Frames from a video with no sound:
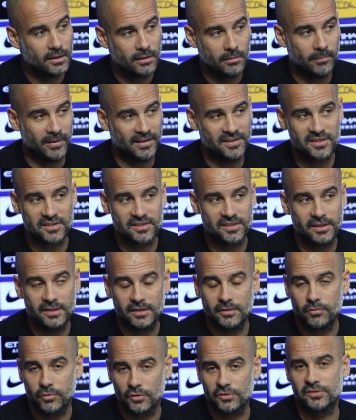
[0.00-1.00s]
Manchester
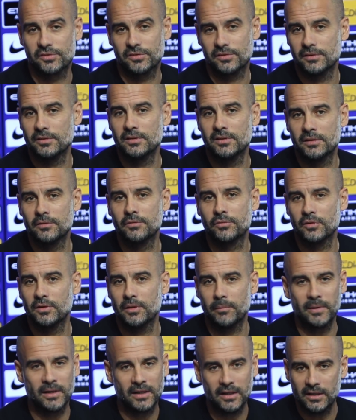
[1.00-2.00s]
City was from
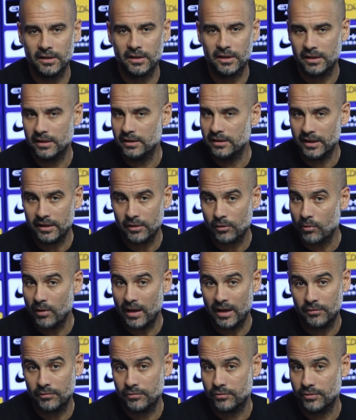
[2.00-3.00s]
the beginning they
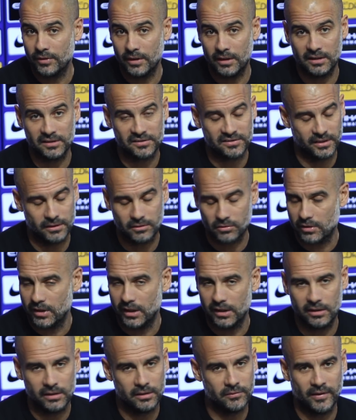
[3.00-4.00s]
arrived and they said,
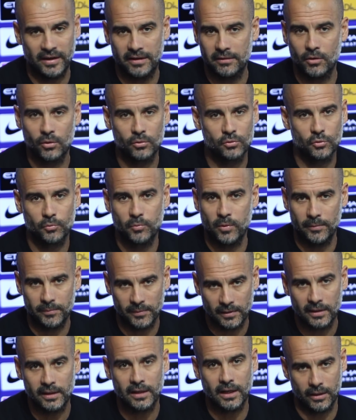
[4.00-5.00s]
okay, if I go to
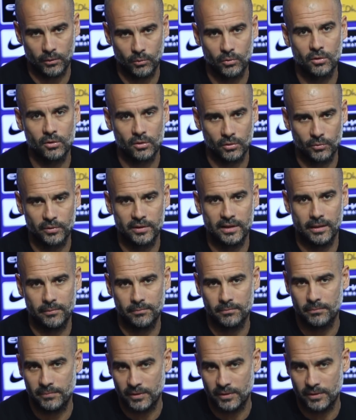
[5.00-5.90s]
Premier League I will go with them,